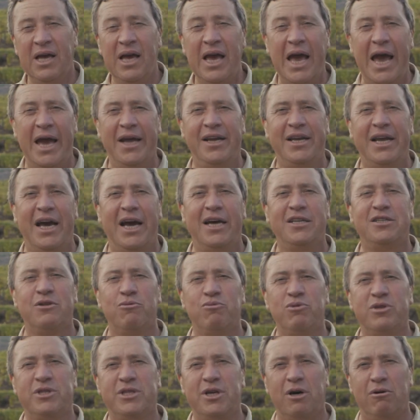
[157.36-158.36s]
And as a
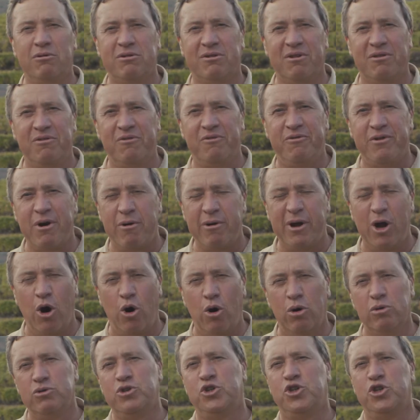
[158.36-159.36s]
result of the very
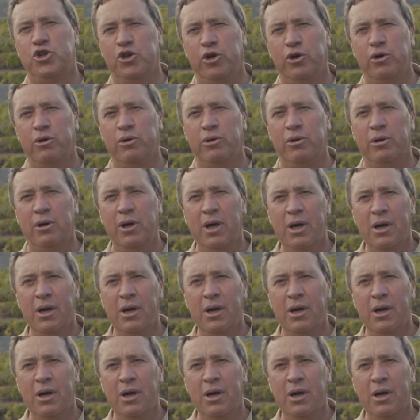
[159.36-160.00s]
hot June